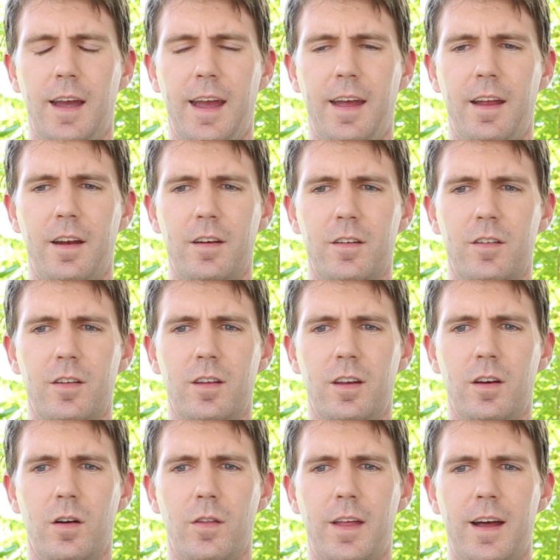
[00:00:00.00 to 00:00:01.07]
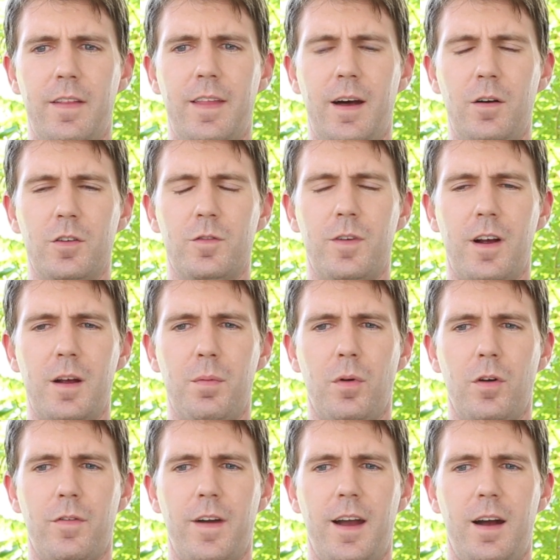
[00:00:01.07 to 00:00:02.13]
And, you know, that was very
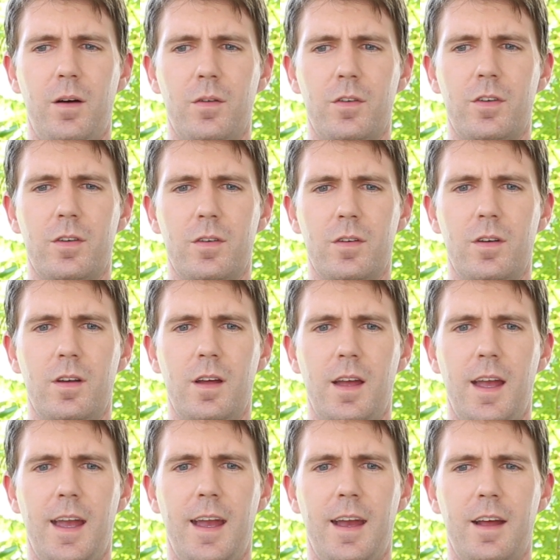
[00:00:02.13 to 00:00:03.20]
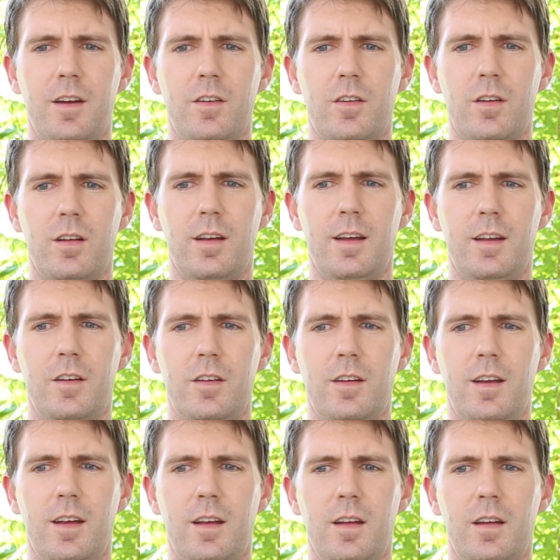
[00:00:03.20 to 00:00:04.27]
profound. And it,
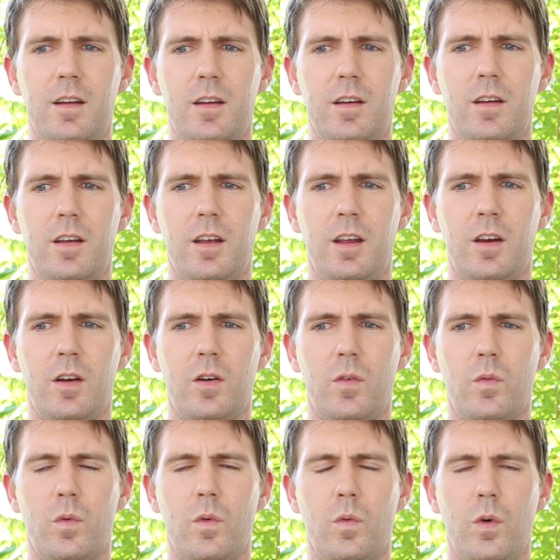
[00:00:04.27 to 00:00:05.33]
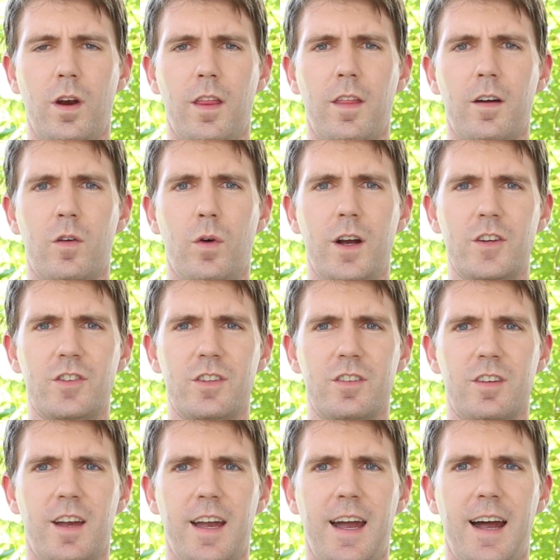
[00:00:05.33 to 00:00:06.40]
you know, one of the
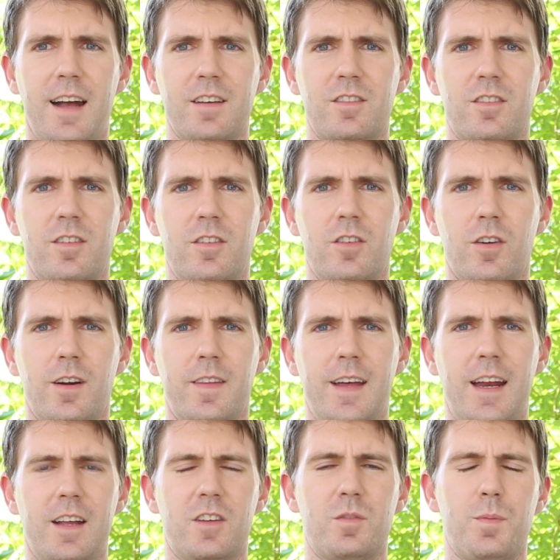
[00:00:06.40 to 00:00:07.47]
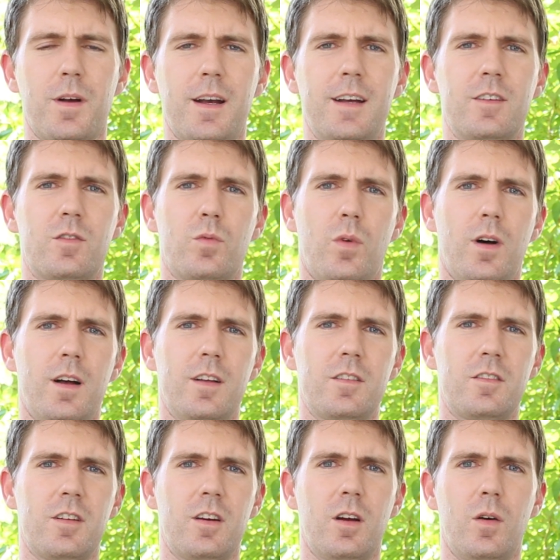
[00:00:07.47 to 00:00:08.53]
questions I asked during that experience
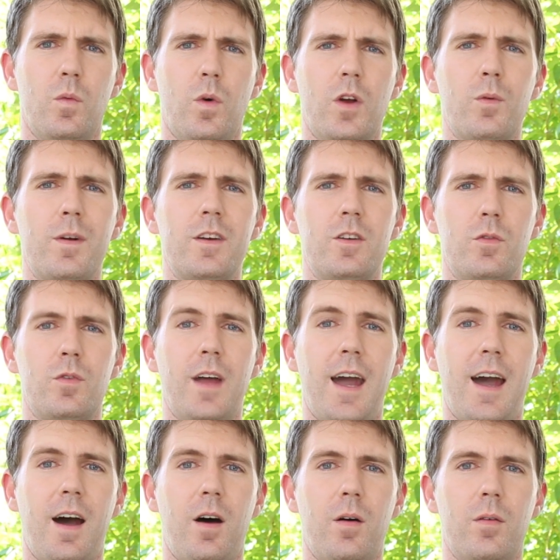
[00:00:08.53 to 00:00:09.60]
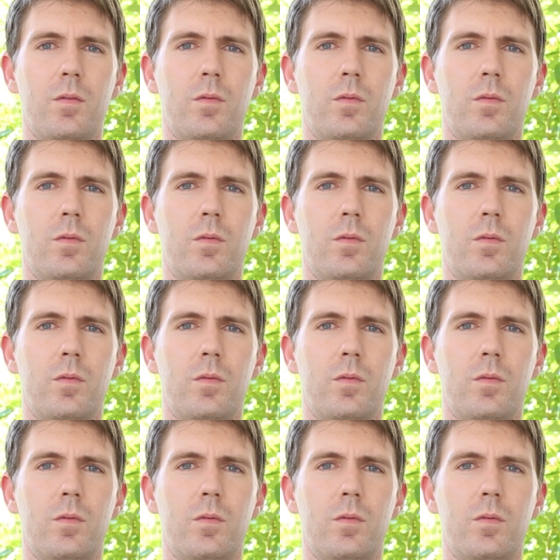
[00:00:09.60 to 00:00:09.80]
was, you know, what do we do now?